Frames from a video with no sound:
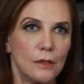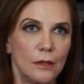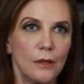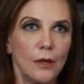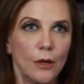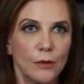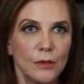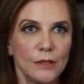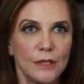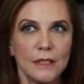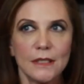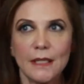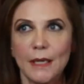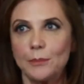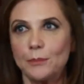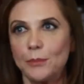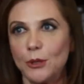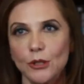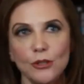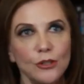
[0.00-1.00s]
It's just
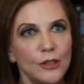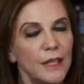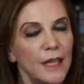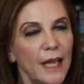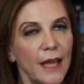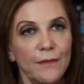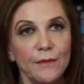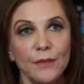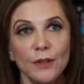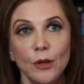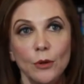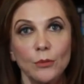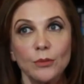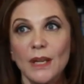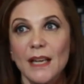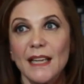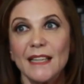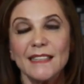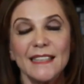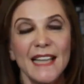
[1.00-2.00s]
like push the envelope,
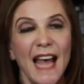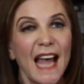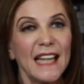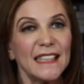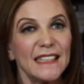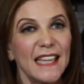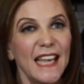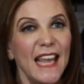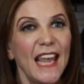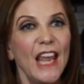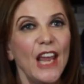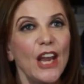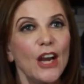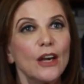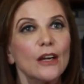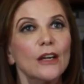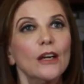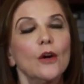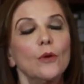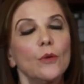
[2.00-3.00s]
not
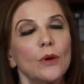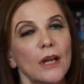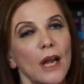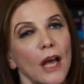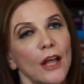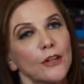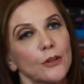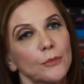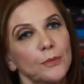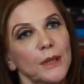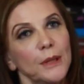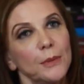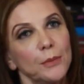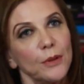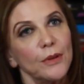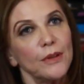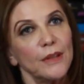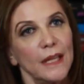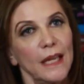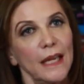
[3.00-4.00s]
care what other
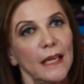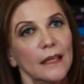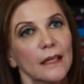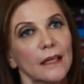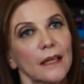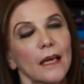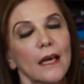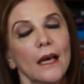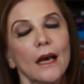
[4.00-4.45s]
people think.